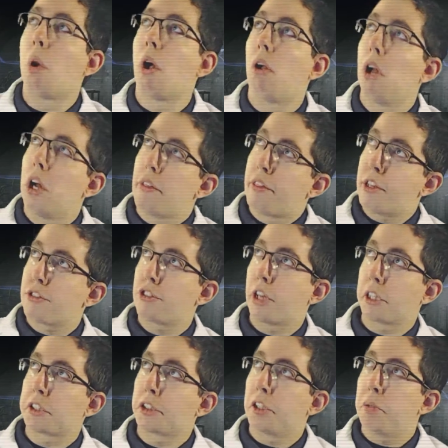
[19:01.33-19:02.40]
well, this
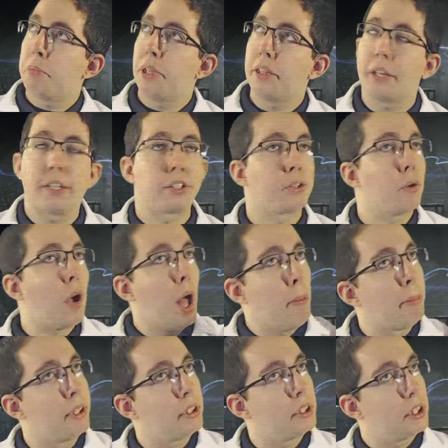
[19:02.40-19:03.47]
deck's going to be there, so
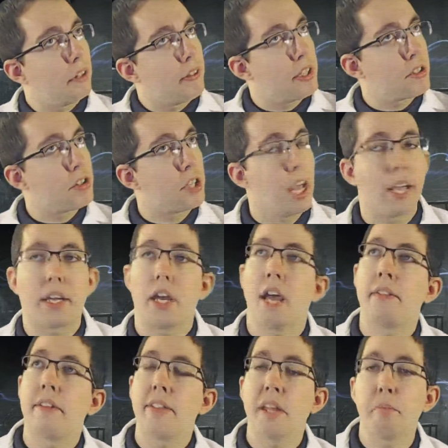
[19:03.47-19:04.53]
I'll build this deck.
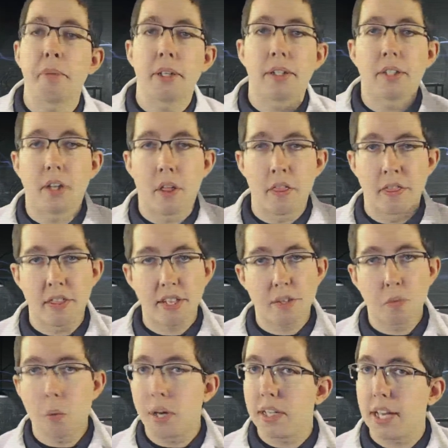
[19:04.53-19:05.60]
And then they build
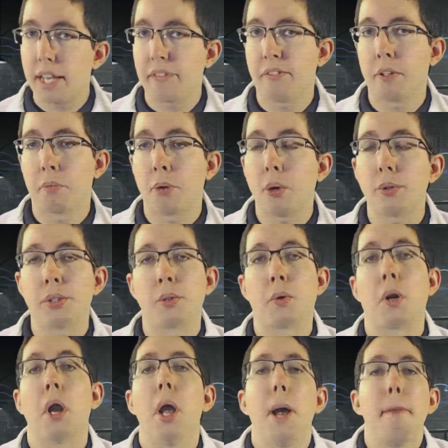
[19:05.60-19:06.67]
this one deck for the Pro
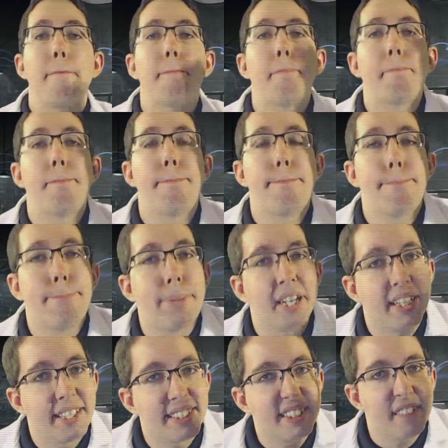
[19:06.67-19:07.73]
Tour,
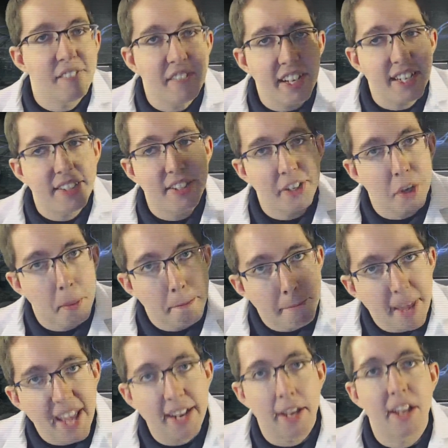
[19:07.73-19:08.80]
but it doesn't fit into your
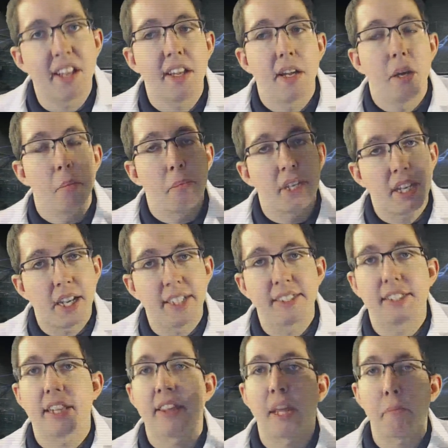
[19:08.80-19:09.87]
meta
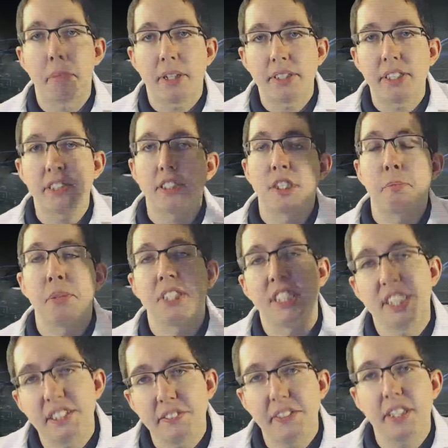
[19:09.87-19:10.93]
because they built it
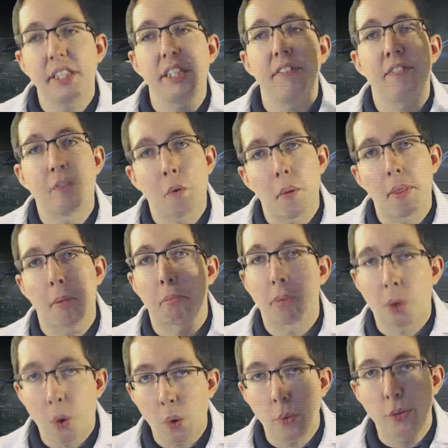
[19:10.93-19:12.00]
specifically for the
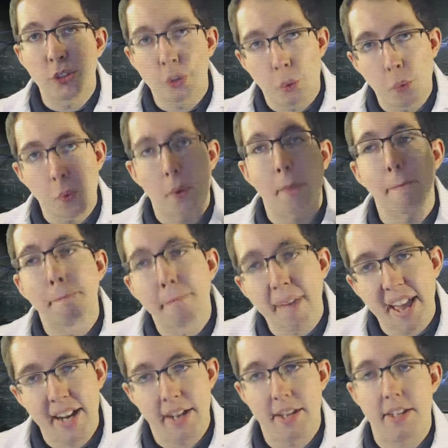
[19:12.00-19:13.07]
Pro Tour
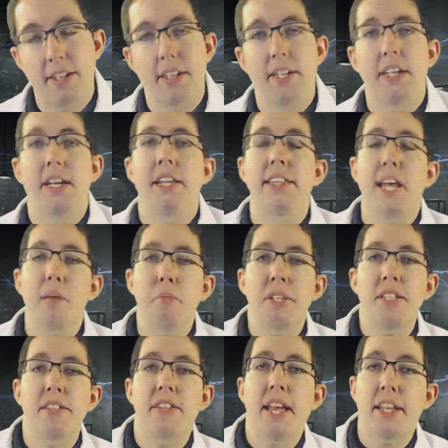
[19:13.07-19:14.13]
meta. And that
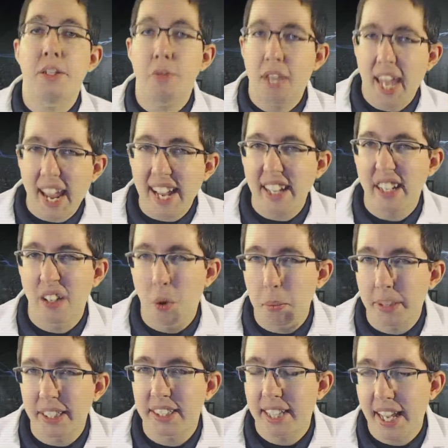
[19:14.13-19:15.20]
means that you can't
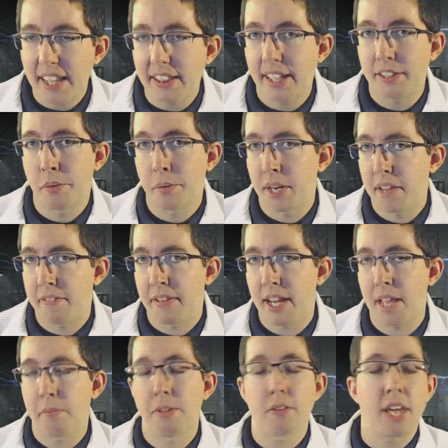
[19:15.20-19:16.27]
normally take that to an
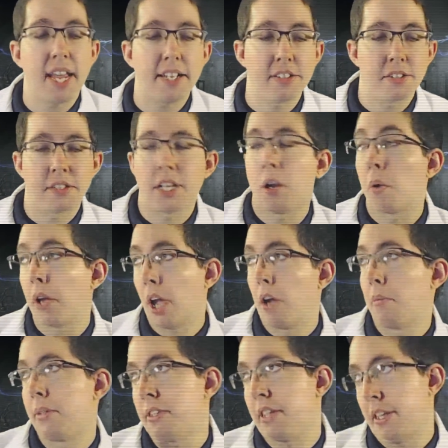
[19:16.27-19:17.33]
FNM. You can't just say, okay,
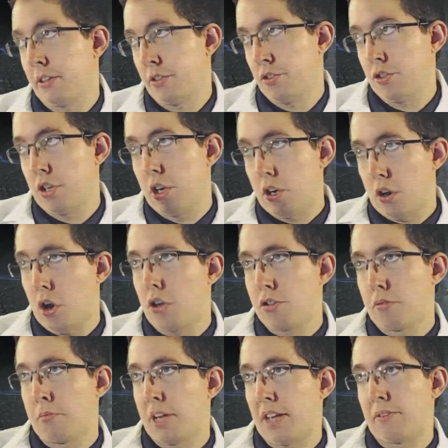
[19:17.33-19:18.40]
I'm going to take this
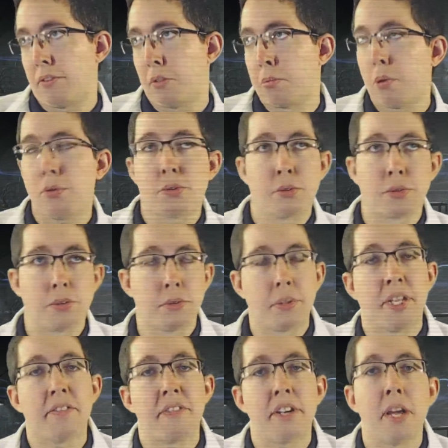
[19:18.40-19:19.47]
awesome deck from the Pro Tour to
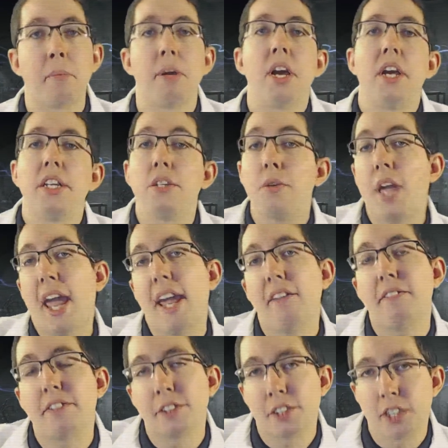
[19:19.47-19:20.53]
an FNM. You
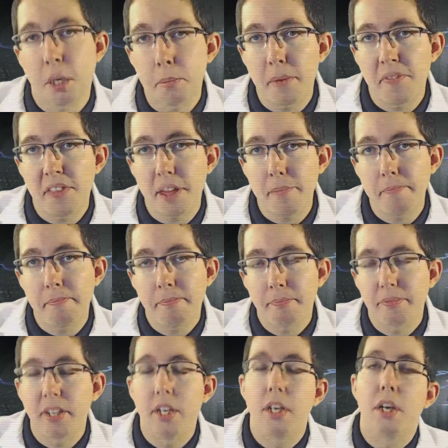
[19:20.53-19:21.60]
can for some of them,
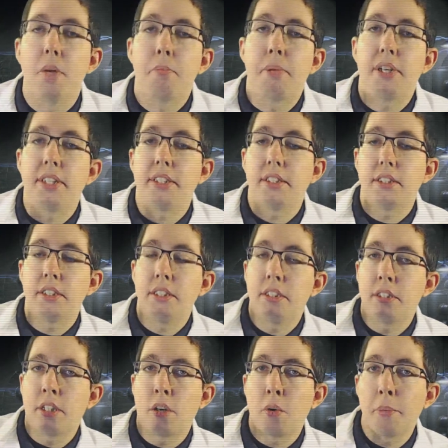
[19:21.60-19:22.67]
but
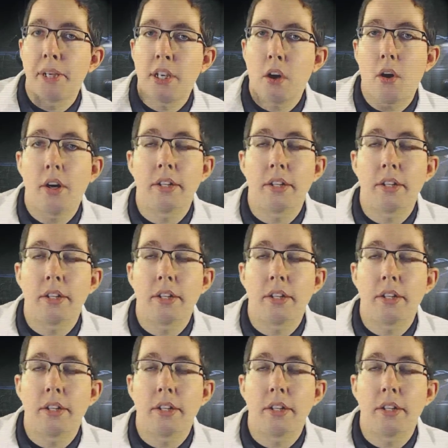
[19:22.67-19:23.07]
there will be